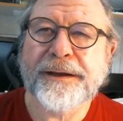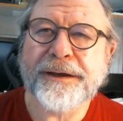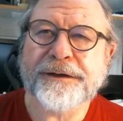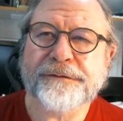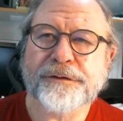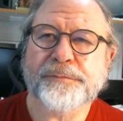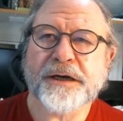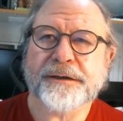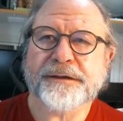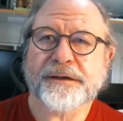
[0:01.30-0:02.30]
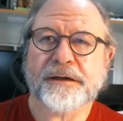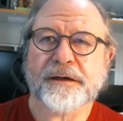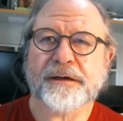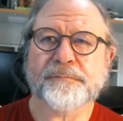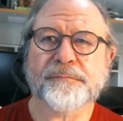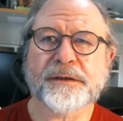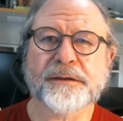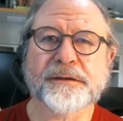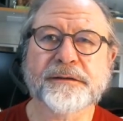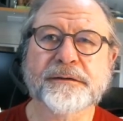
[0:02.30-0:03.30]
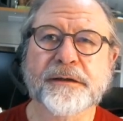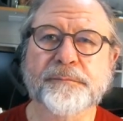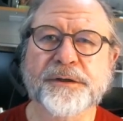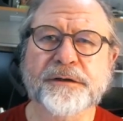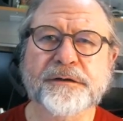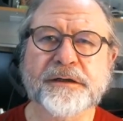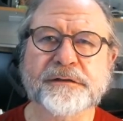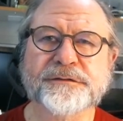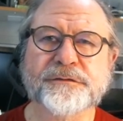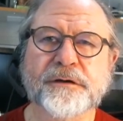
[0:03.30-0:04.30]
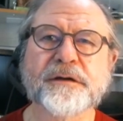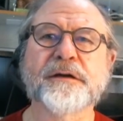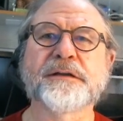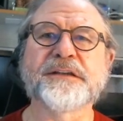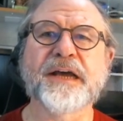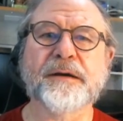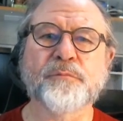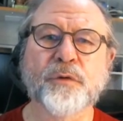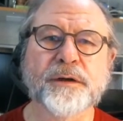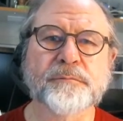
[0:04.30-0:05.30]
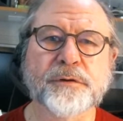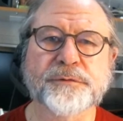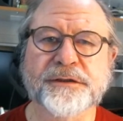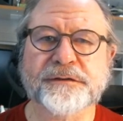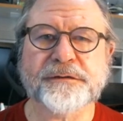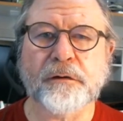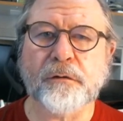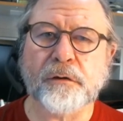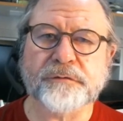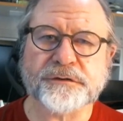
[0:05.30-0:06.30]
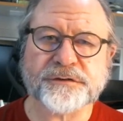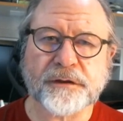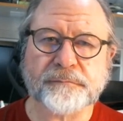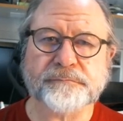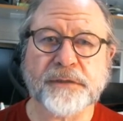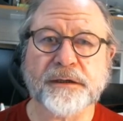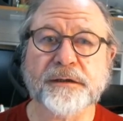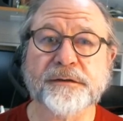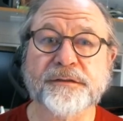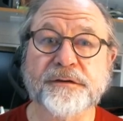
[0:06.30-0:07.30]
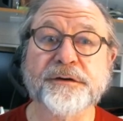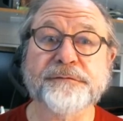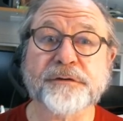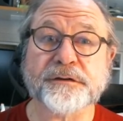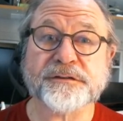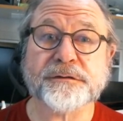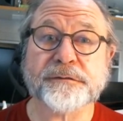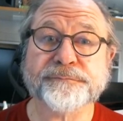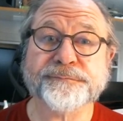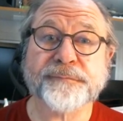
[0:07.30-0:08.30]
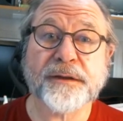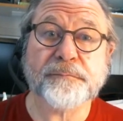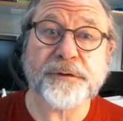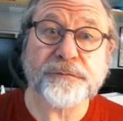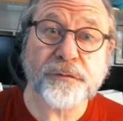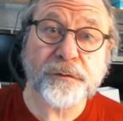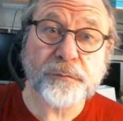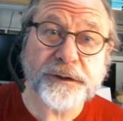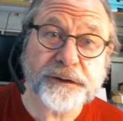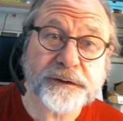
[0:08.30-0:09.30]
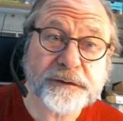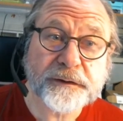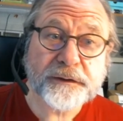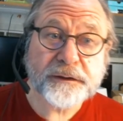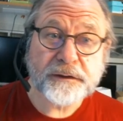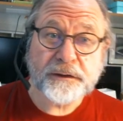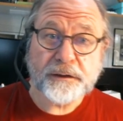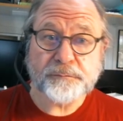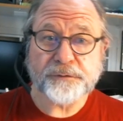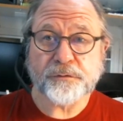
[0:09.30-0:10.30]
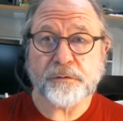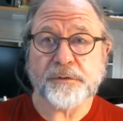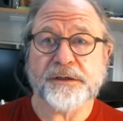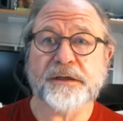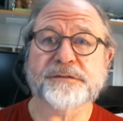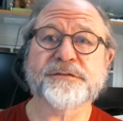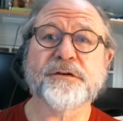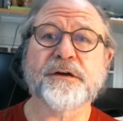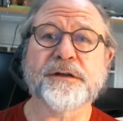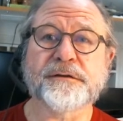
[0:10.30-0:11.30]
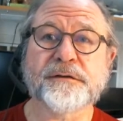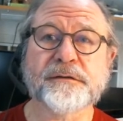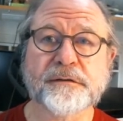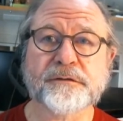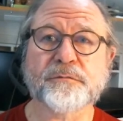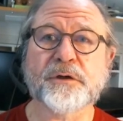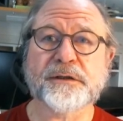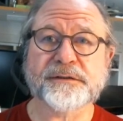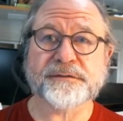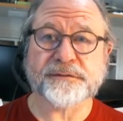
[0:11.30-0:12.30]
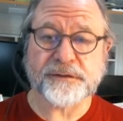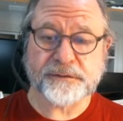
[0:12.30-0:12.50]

Hey everybody, I'm eager to get started on Lab 1, but we need to go over some theory first before we before we get started. Otherwise,